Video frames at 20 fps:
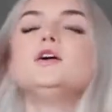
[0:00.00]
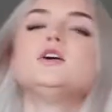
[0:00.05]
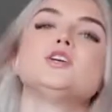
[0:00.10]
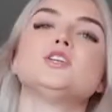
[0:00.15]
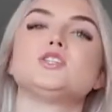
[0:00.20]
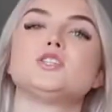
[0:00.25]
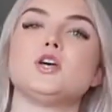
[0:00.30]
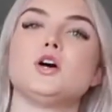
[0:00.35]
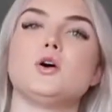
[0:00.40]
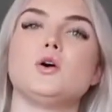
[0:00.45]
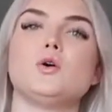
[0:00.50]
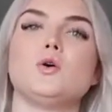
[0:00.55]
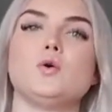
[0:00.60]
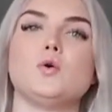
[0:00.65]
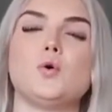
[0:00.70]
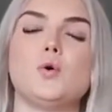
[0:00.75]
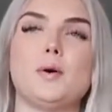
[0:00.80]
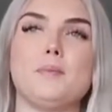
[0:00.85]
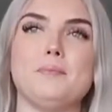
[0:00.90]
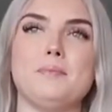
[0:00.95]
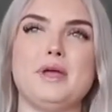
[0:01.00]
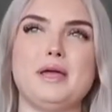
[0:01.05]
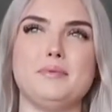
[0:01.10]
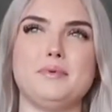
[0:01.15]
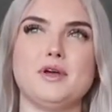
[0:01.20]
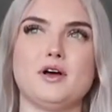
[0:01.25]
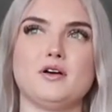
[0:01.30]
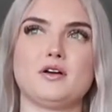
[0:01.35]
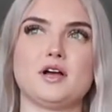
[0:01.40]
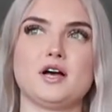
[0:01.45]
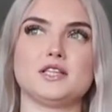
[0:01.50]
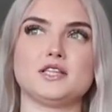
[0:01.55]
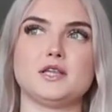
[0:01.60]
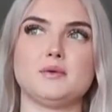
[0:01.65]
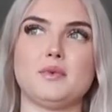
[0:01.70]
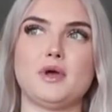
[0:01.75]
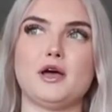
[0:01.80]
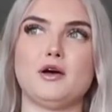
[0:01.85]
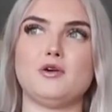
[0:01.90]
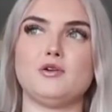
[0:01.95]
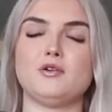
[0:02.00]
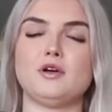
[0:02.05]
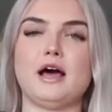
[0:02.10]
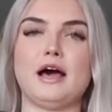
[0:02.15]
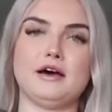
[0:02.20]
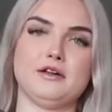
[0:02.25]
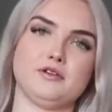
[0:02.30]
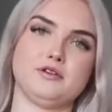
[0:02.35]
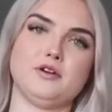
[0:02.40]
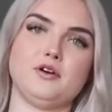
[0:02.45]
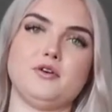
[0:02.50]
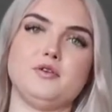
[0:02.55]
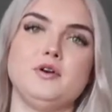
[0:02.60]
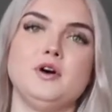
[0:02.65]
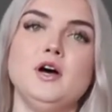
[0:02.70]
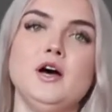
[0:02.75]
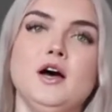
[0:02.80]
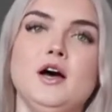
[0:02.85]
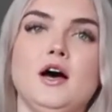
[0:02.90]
So maybe I'll cut them out, I don't know.